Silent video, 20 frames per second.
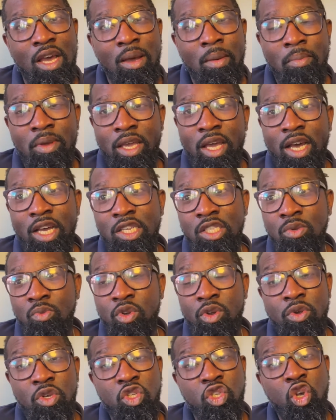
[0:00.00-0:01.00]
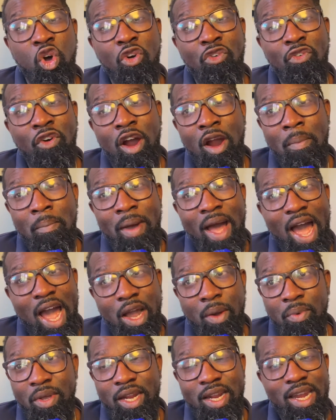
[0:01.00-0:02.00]
because we were so far
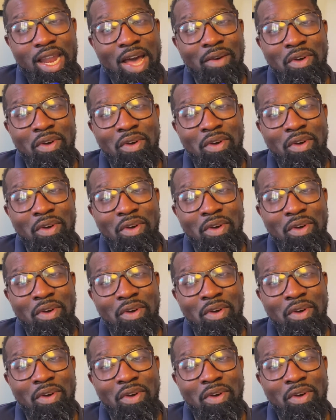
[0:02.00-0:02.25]
back. We didn't have